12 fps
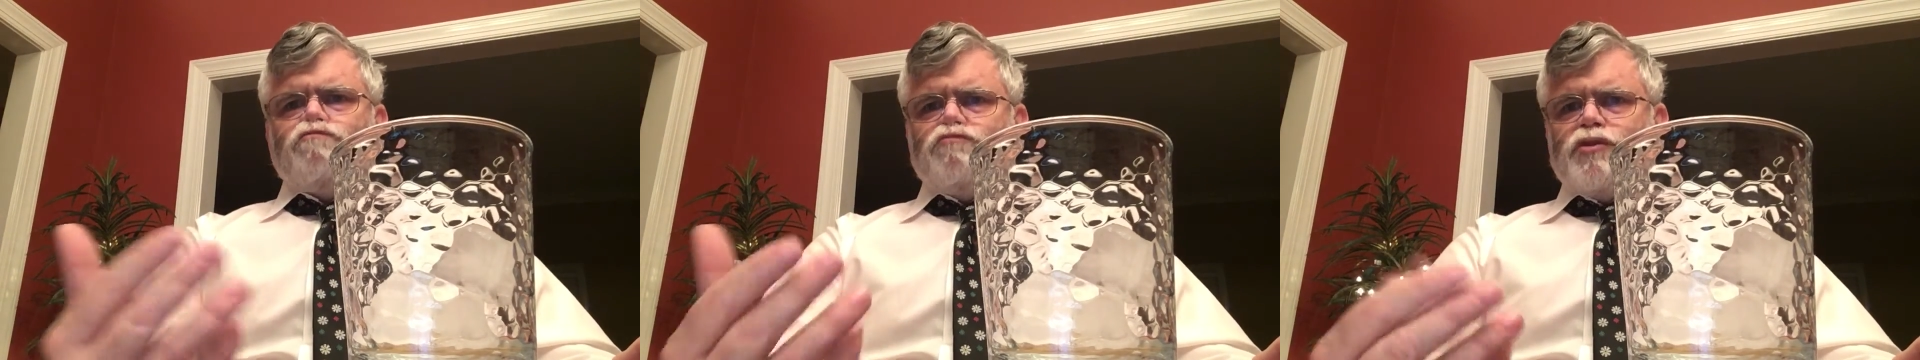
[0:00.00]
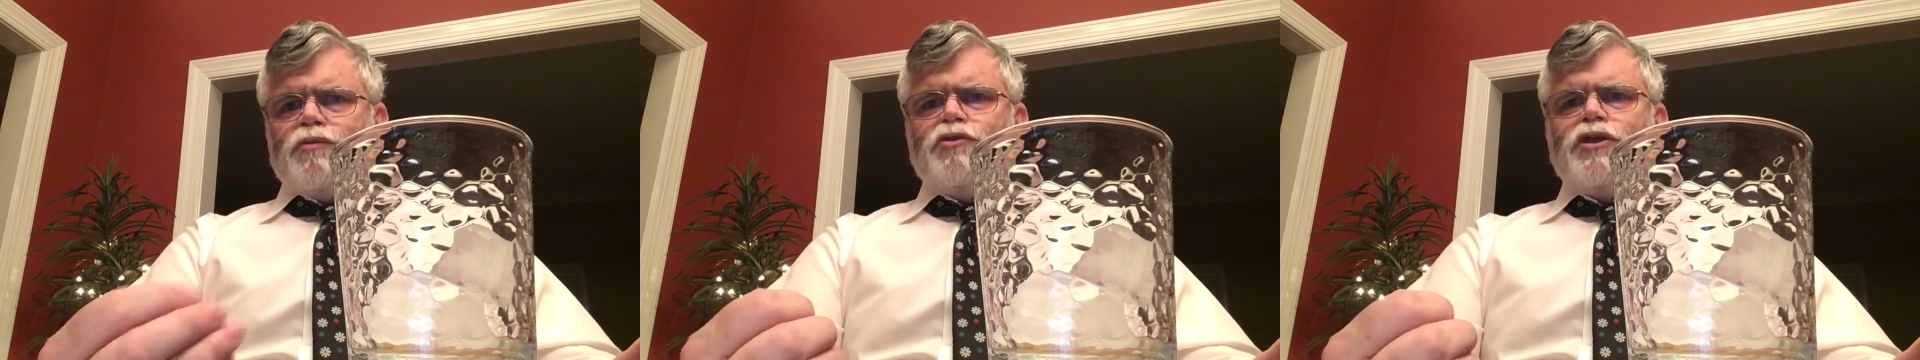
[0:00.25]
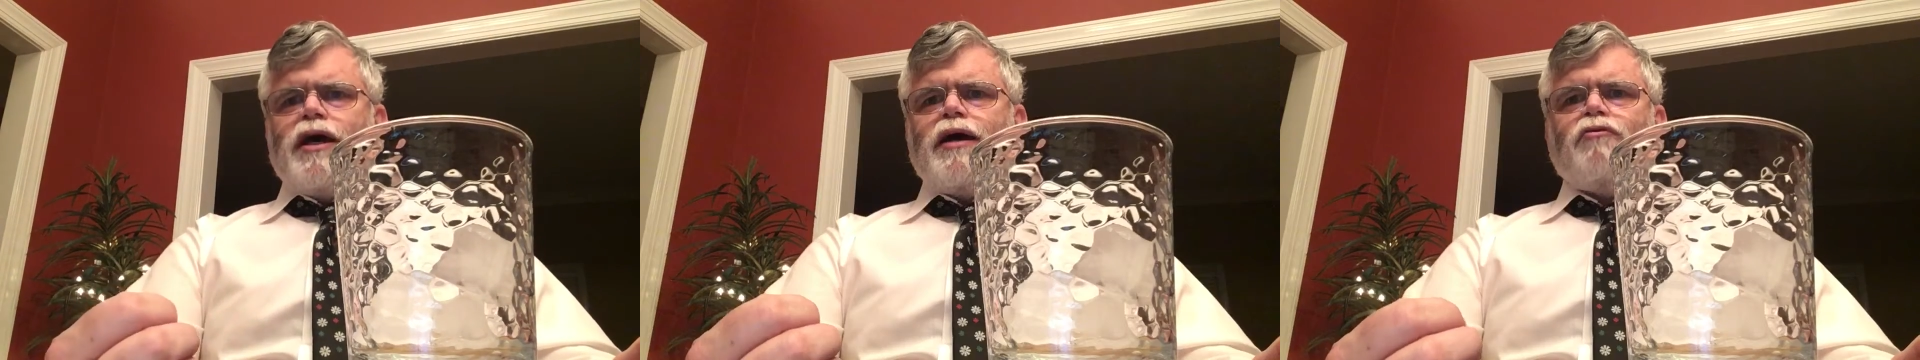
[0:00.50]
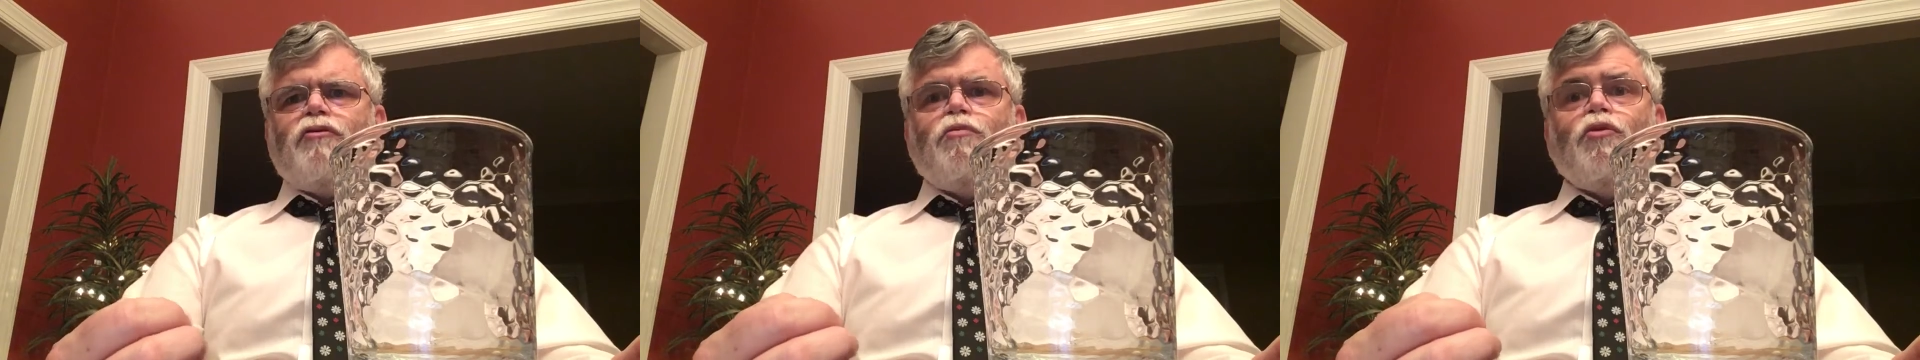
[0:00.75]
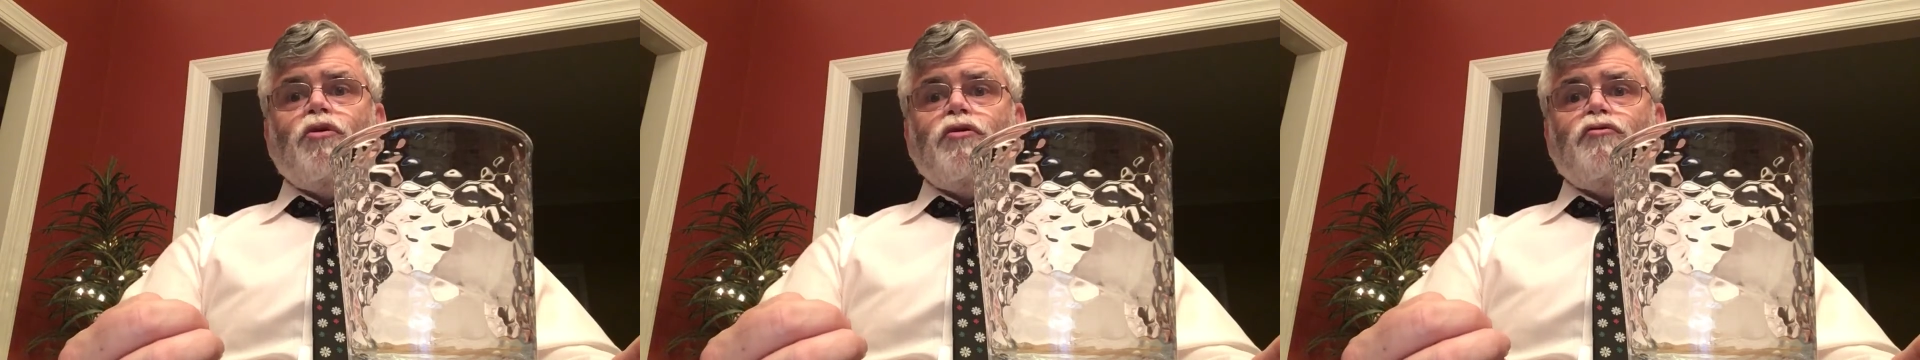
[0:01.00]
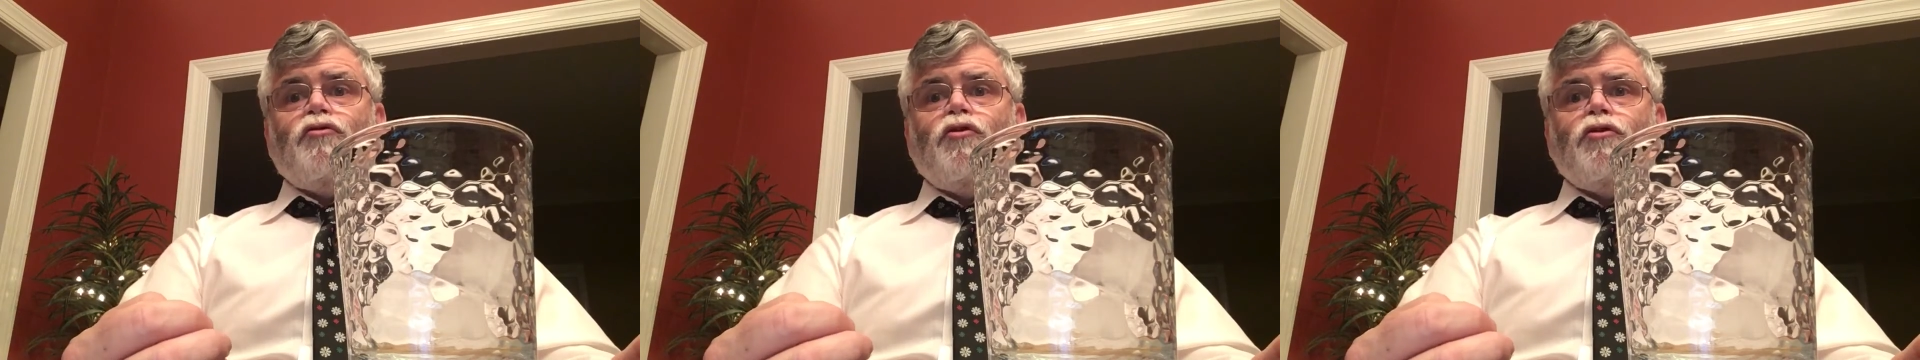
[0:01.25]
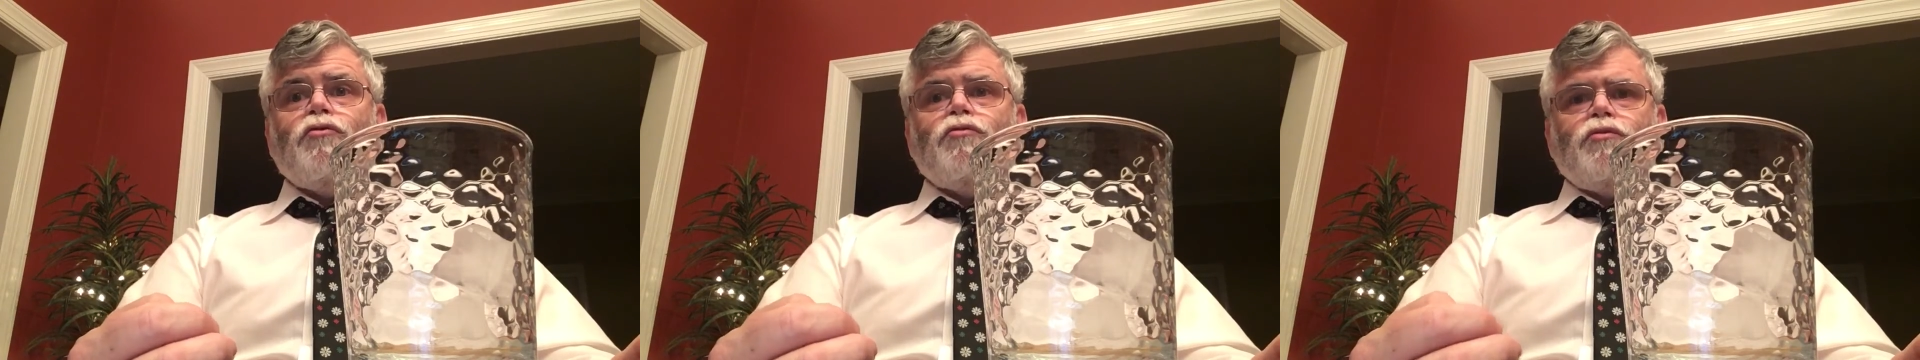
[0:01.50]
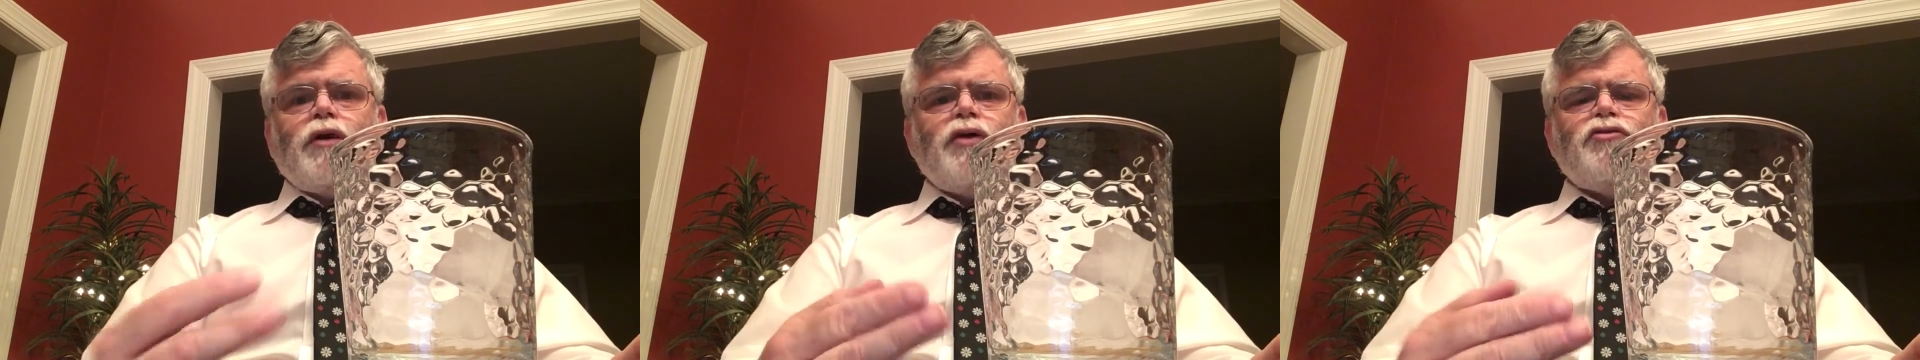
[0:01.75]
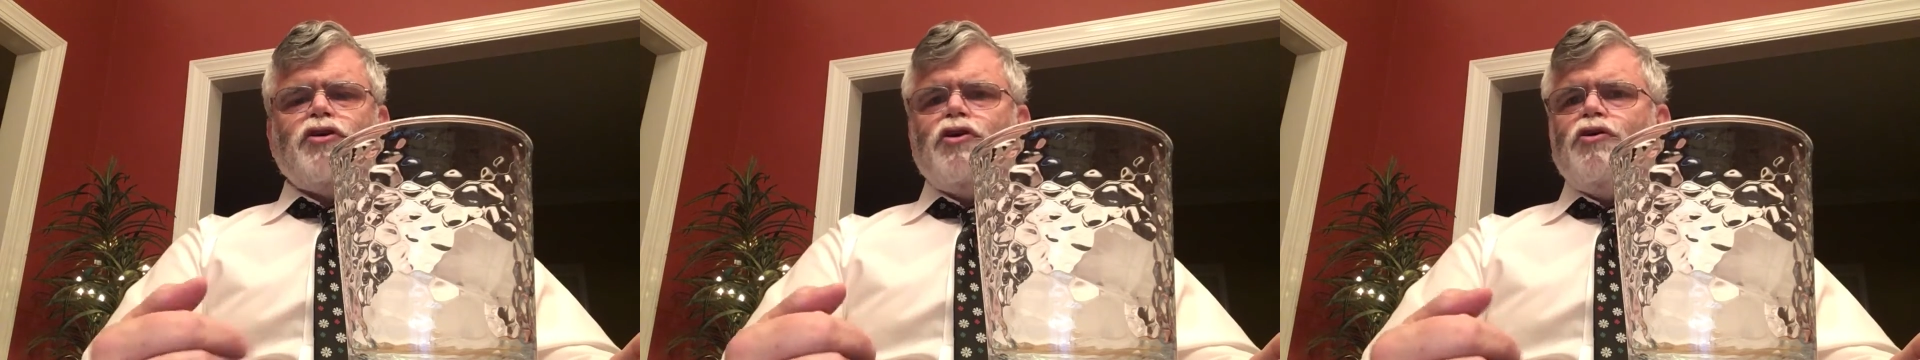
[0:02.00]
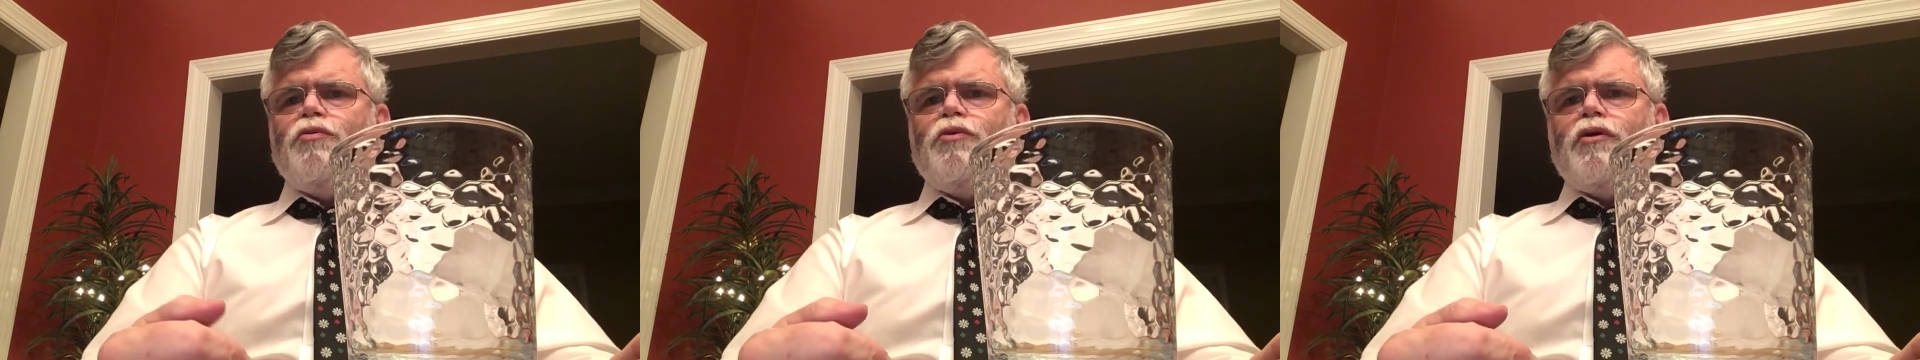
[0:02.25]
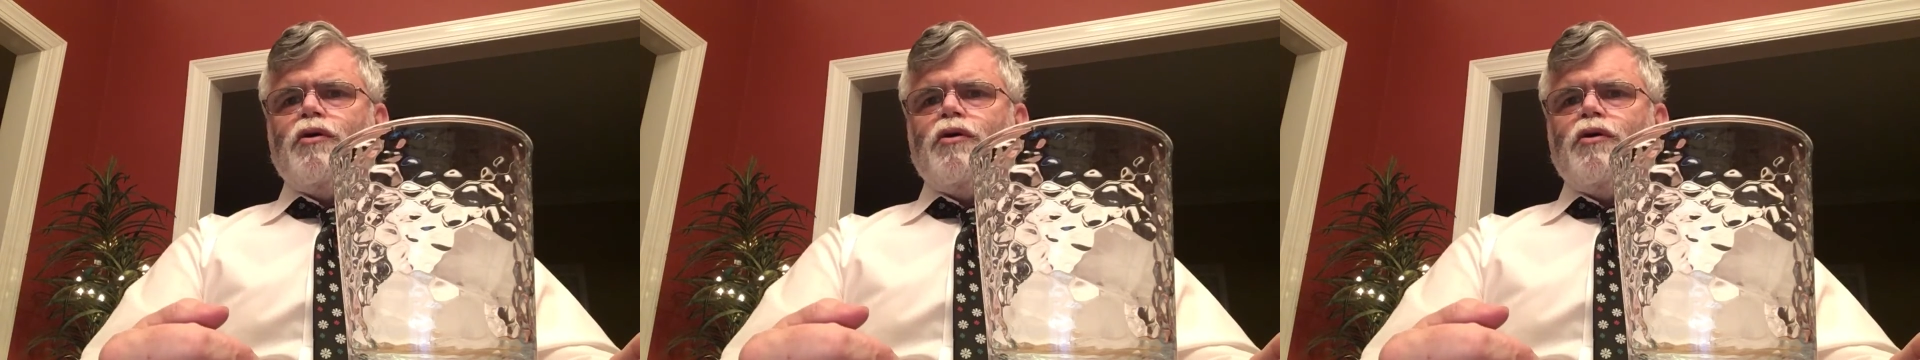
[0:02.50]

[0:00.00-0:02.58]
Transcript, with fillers: some Jack with more than four ice cubes,